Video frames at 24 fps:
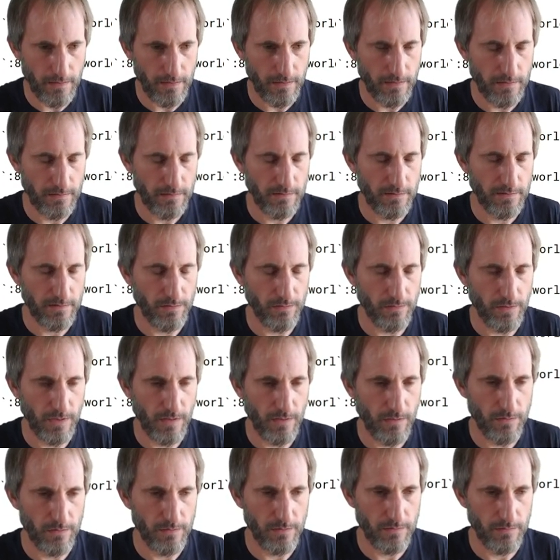And so
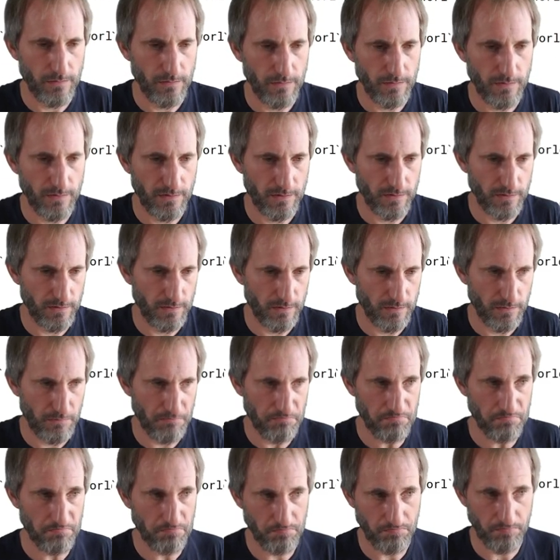now it's
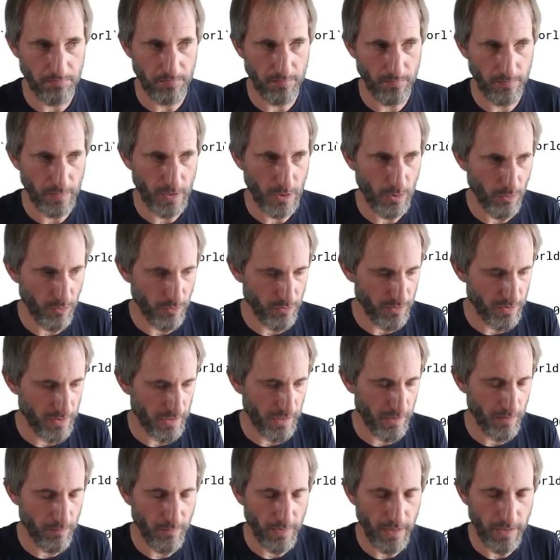
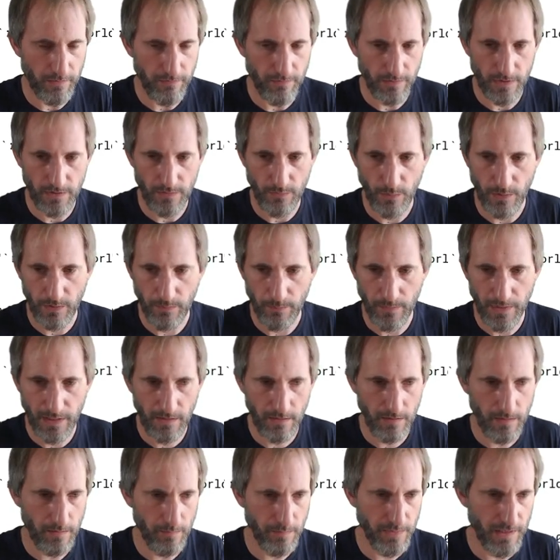container migrate. We're
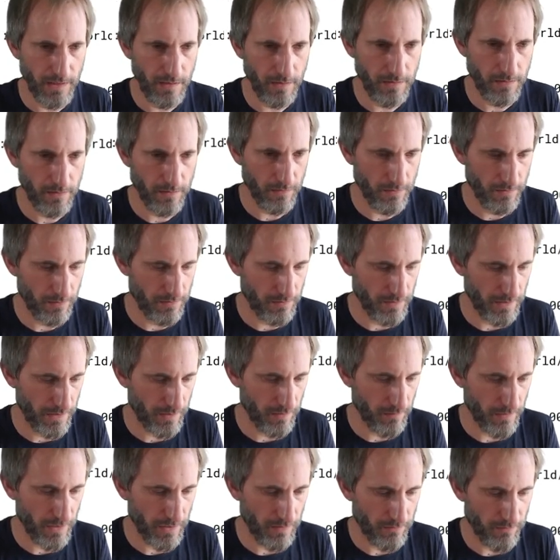middle, middle in the
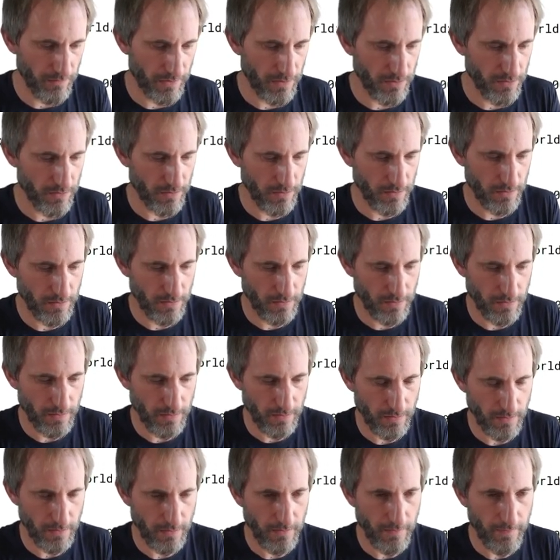container migration.
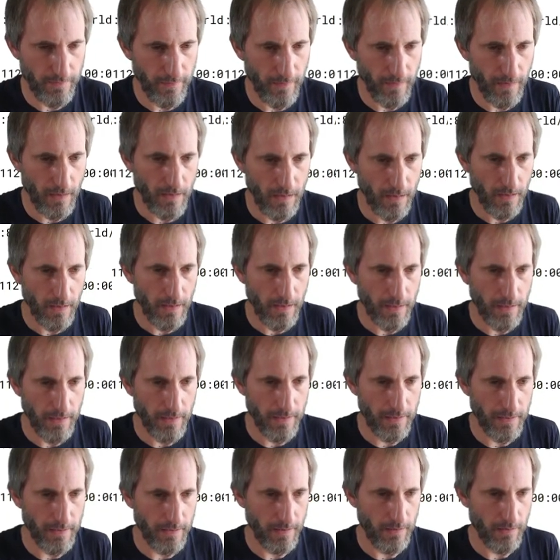
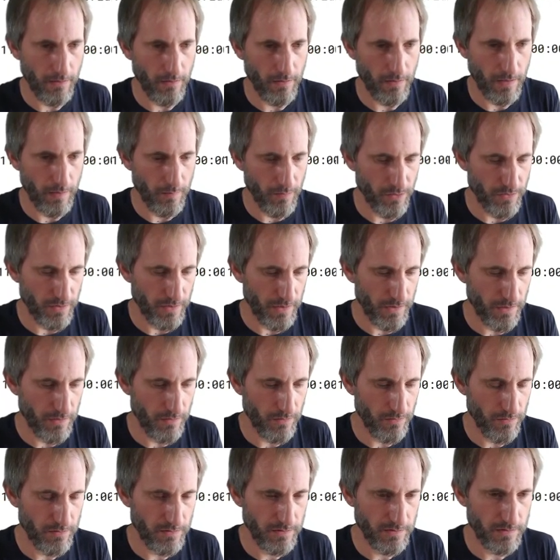And now I'm on the
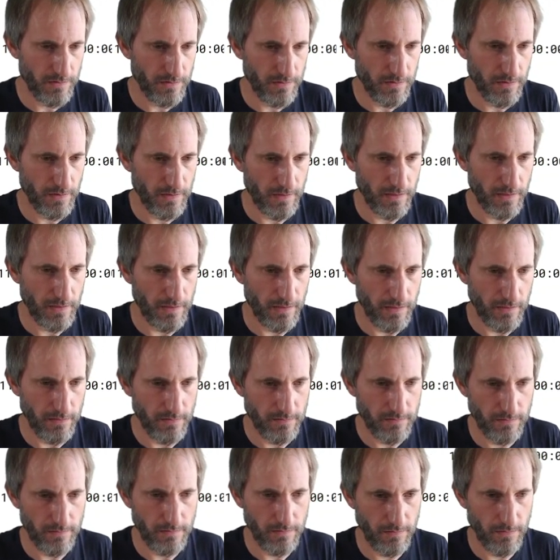other host and
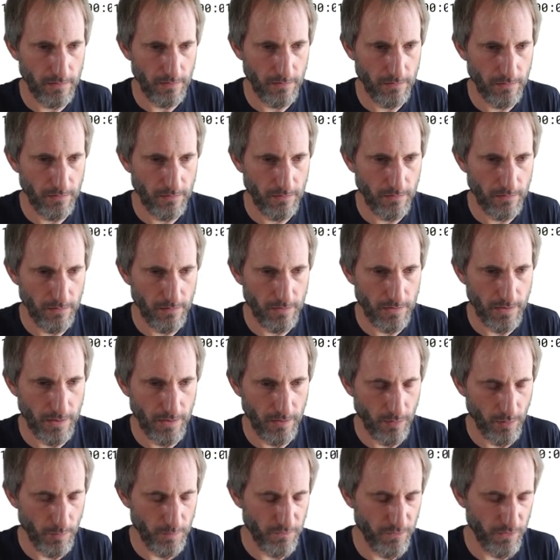there's no
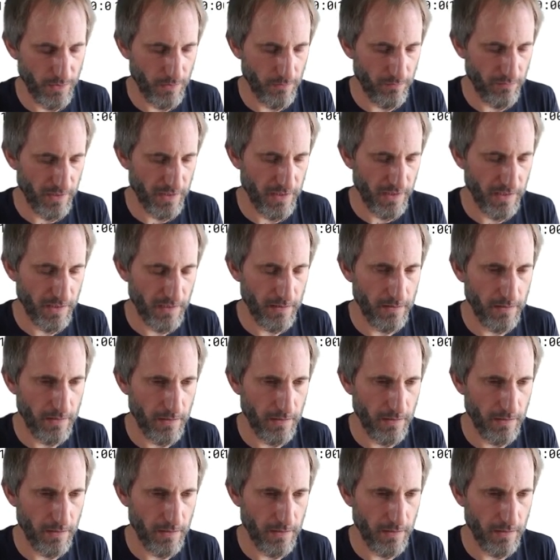container hopefully running here.